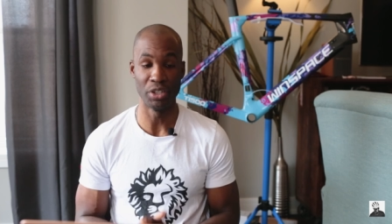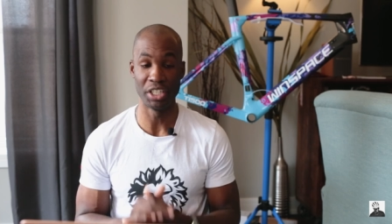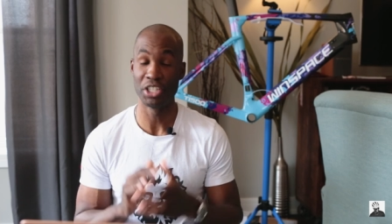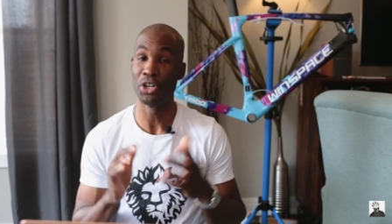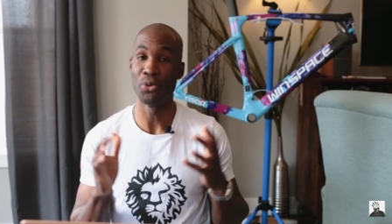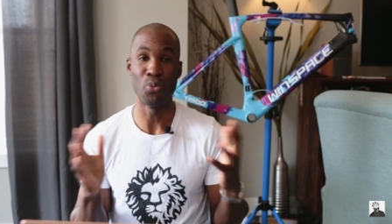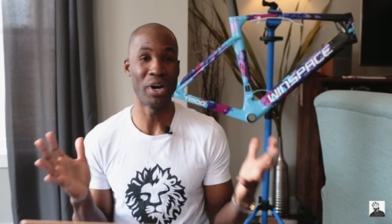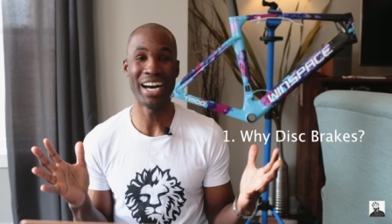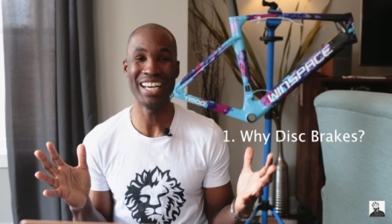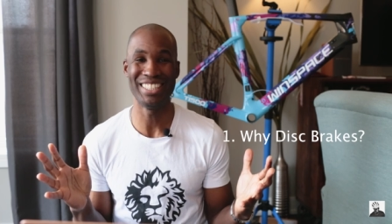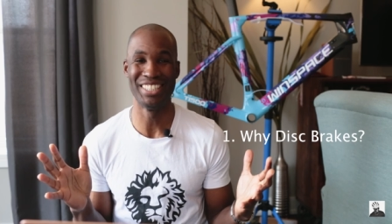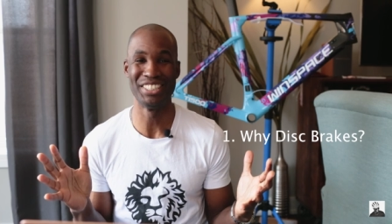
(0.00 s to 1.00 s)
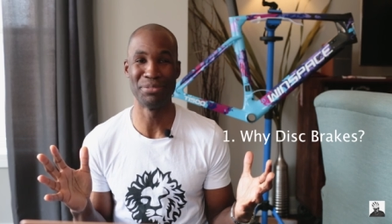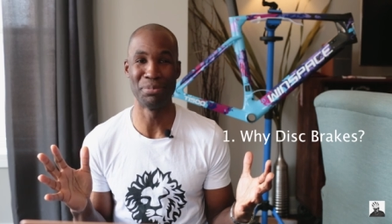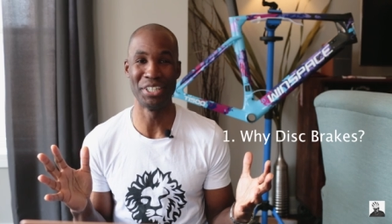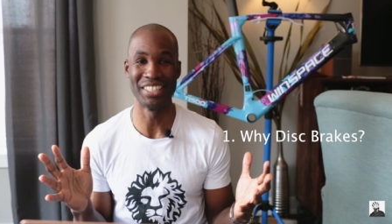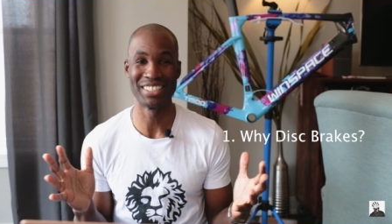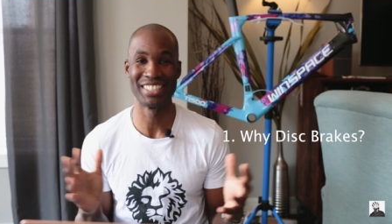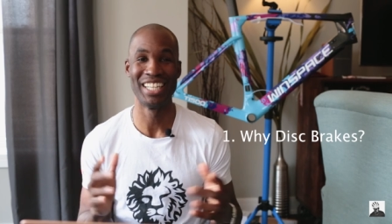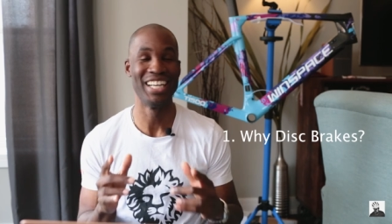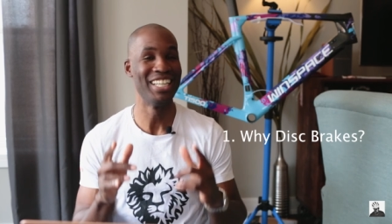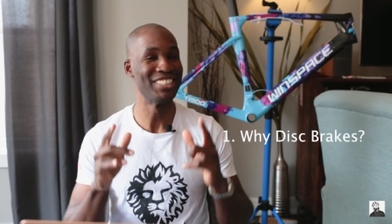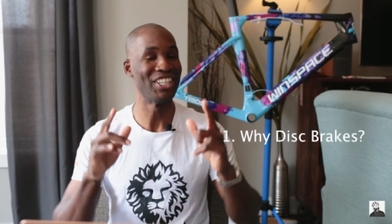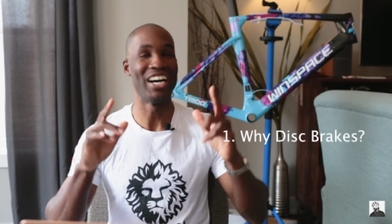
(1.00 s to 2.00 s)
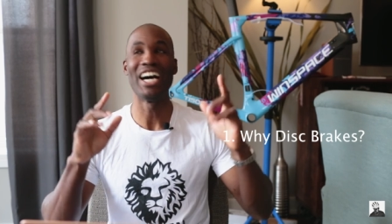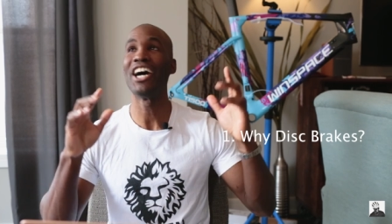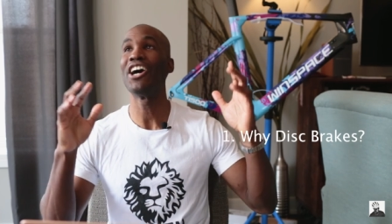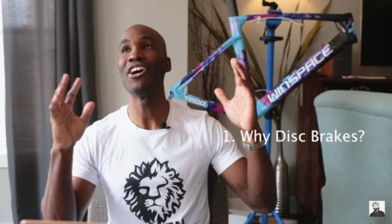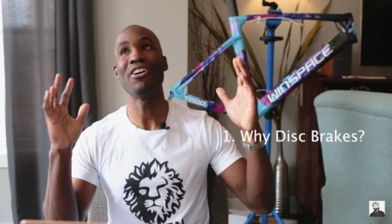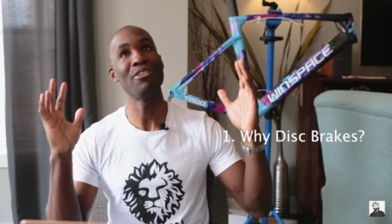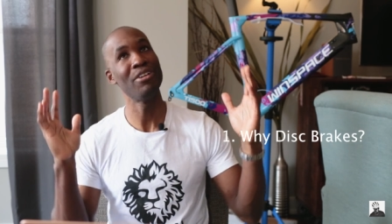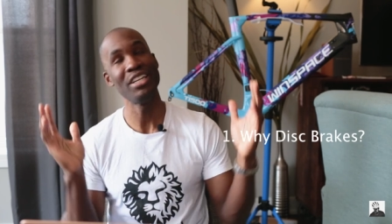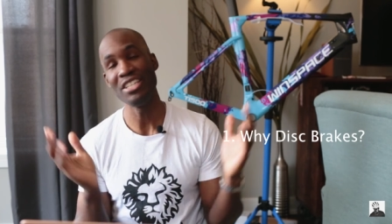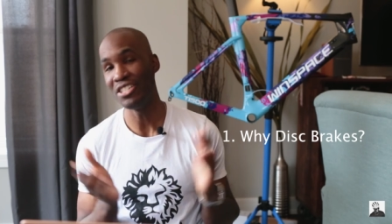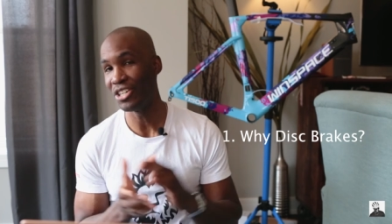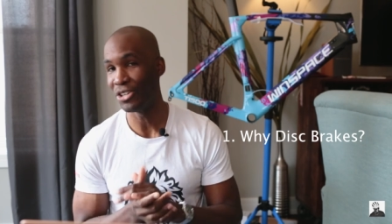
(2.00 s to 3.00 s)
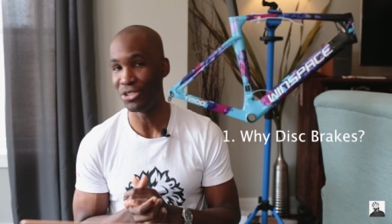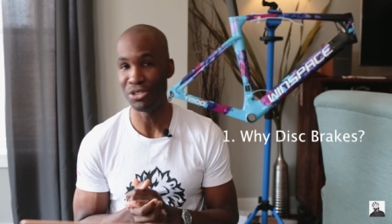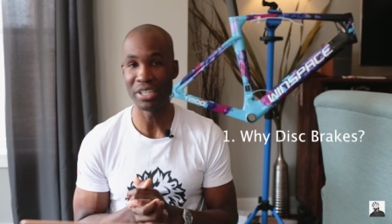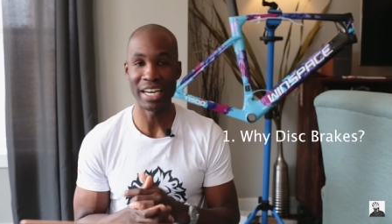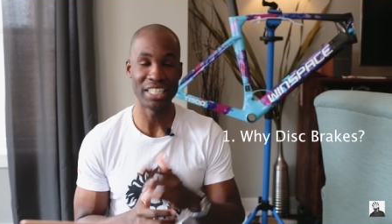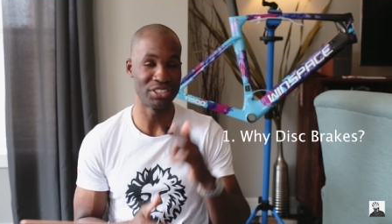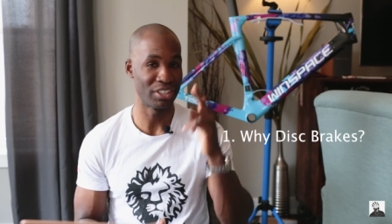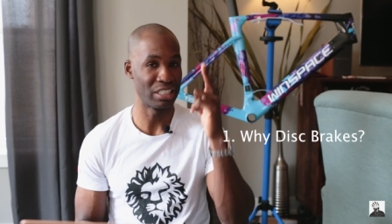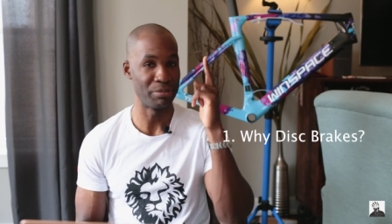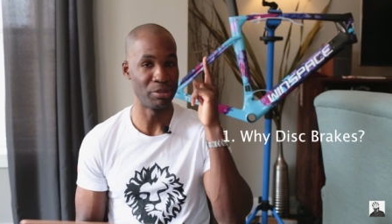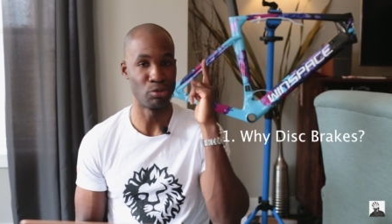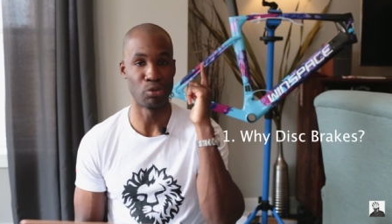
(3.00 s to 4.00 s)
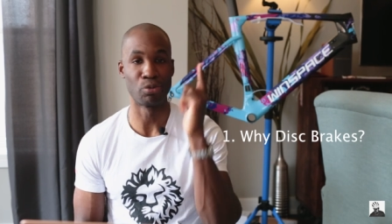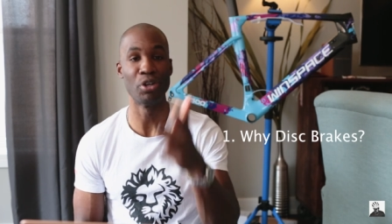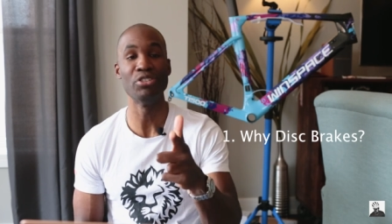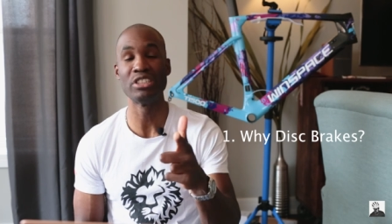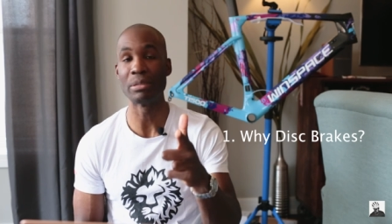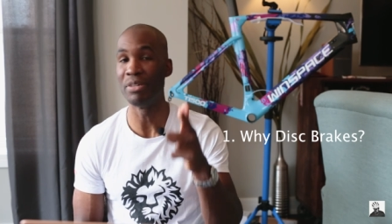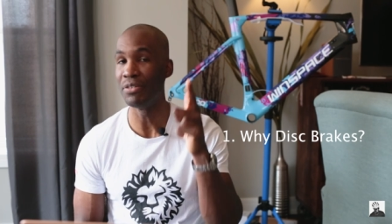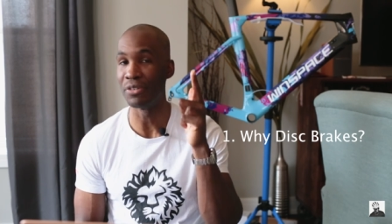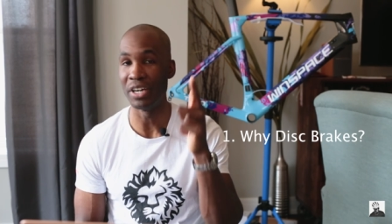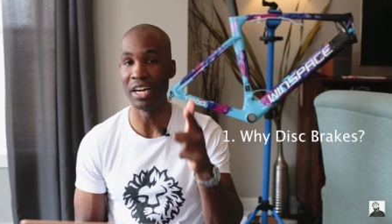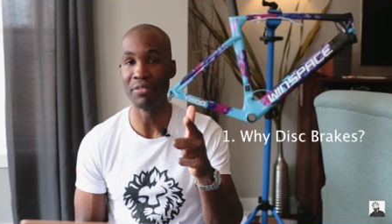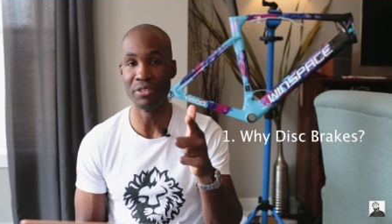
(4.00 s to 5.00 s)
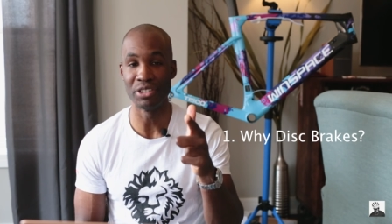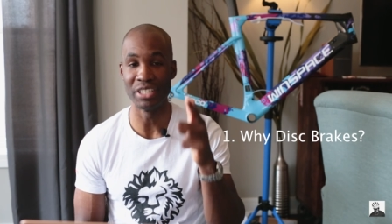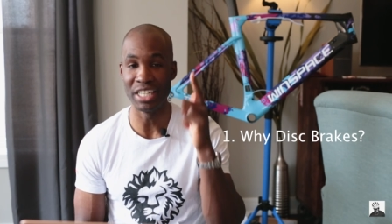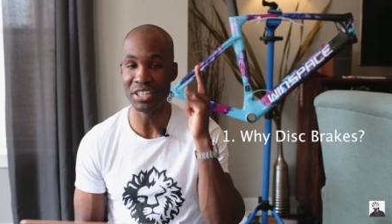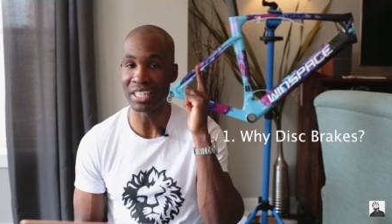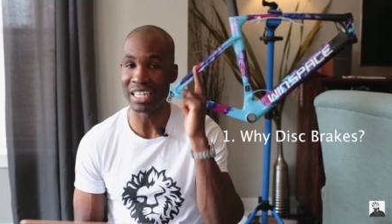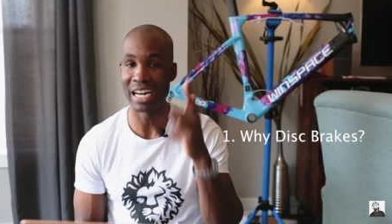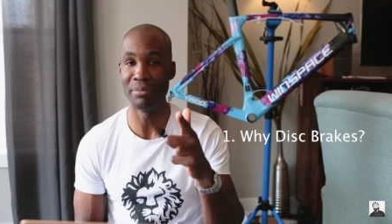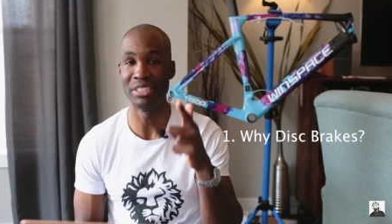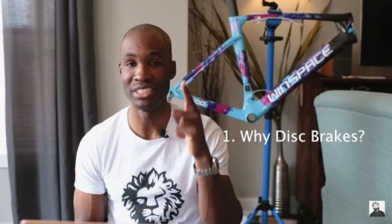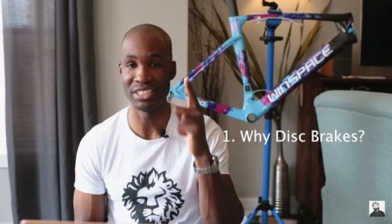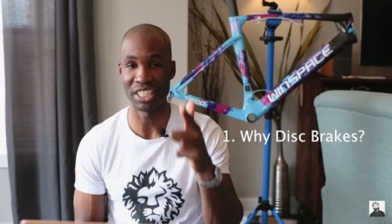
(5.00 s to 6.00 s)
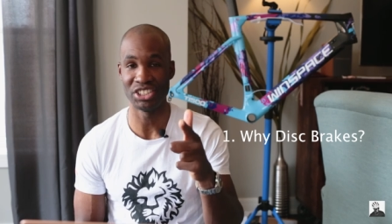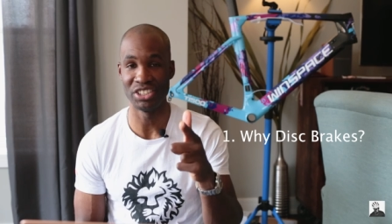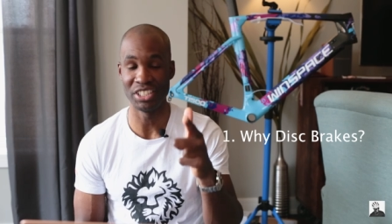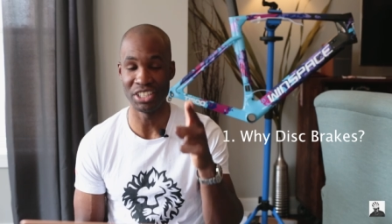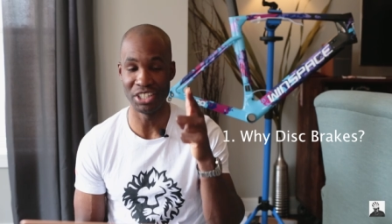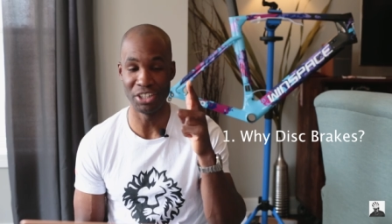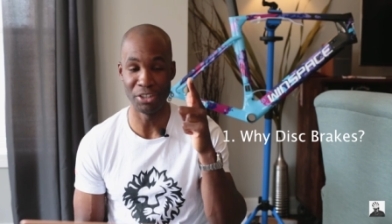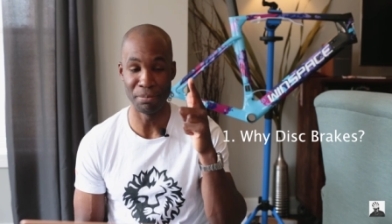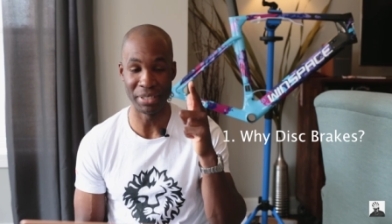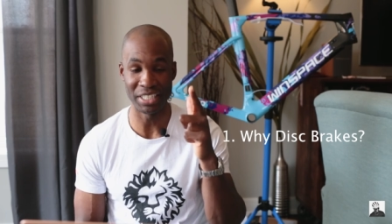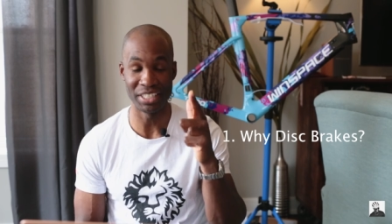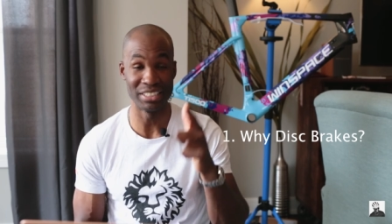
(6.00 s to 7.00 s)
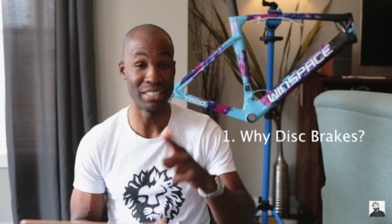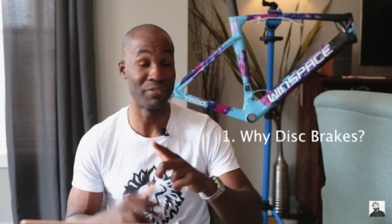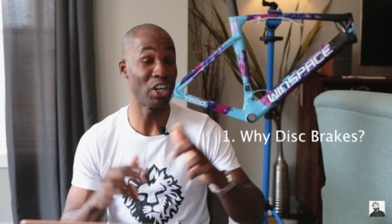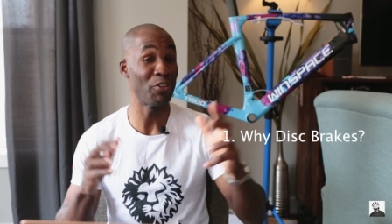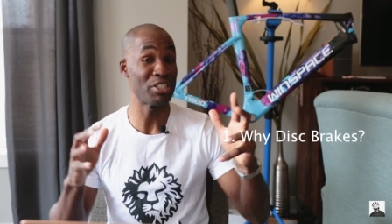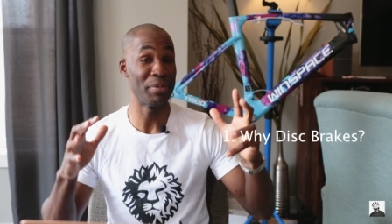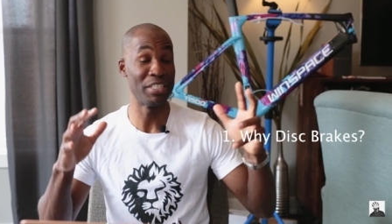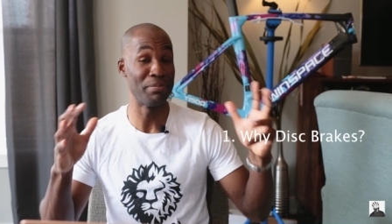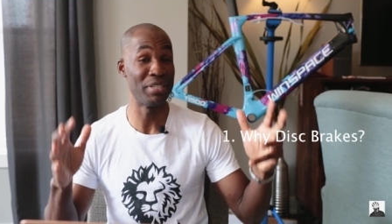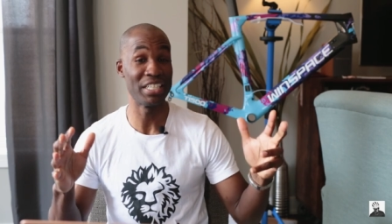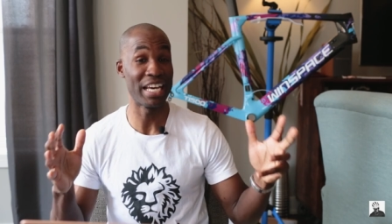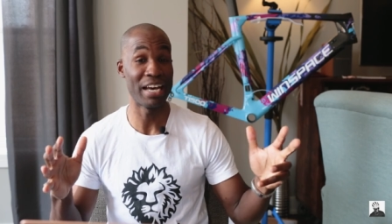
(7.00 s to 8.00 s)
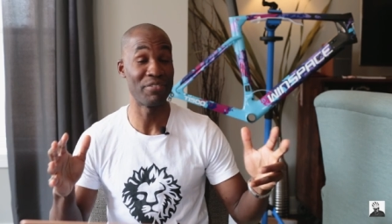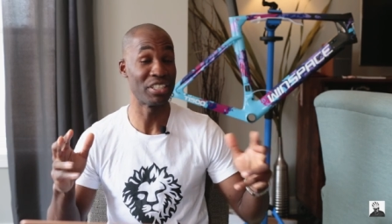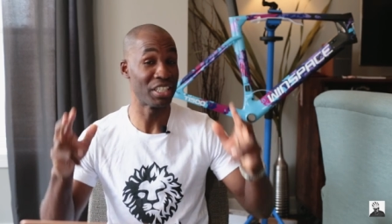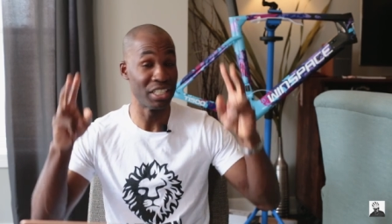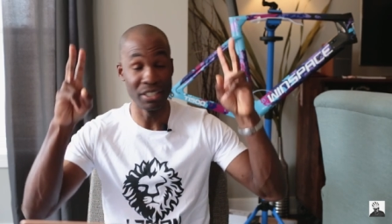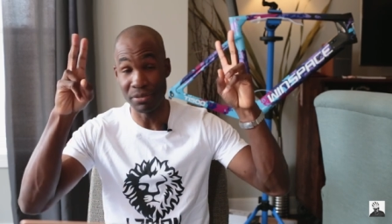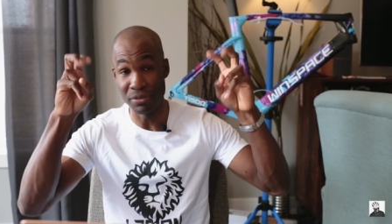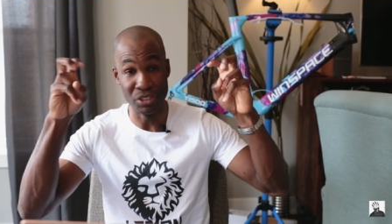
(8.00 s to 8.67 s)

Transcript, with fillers: one, why disc brakes? So I already know you guys are gonna be roasting me forever in the comments section here because I've always been a big advocate of,